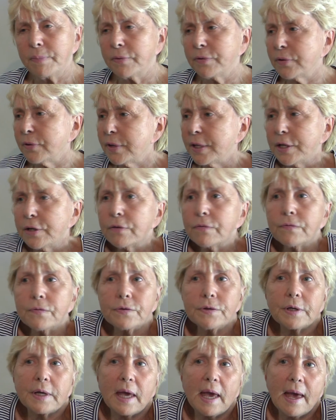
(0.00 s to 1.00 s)
They're here for
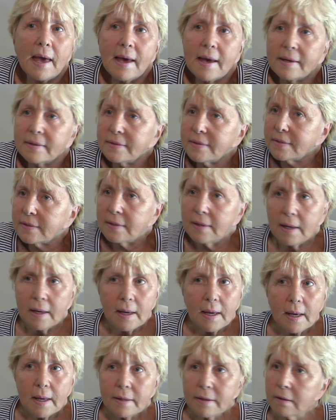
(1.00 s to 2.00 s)
the cats.
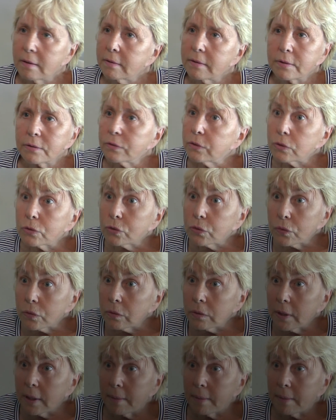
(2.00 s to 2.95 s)
They're truly